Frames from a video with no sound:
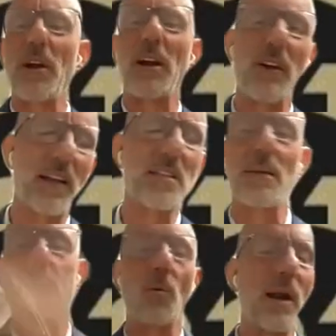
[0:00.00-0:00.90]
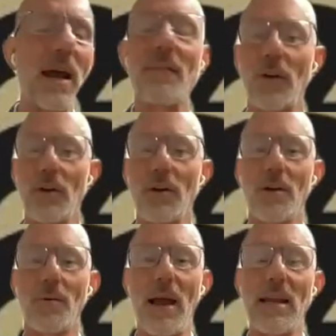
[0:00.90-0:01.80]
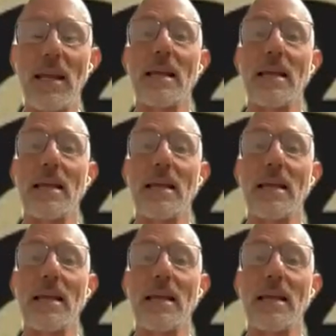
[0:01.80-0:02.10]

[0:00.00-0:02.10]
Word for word: spring or next summer, whatever, right?